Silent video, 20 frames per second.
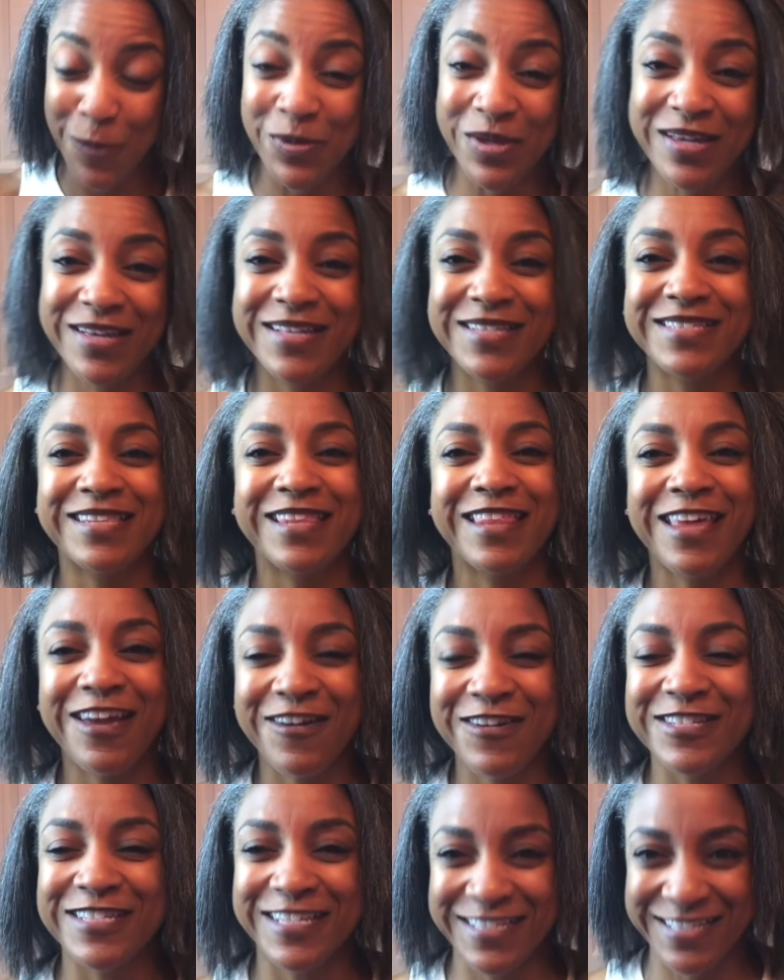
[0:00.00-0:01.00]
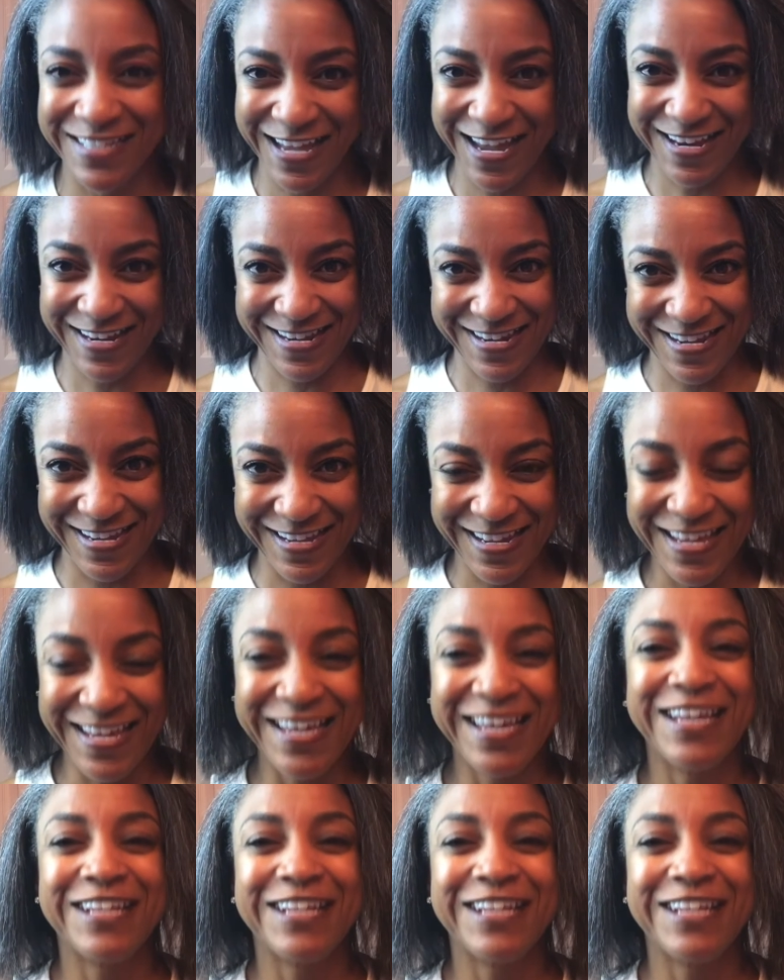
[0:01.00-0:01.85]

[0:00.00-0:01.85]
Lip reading: because there's a technique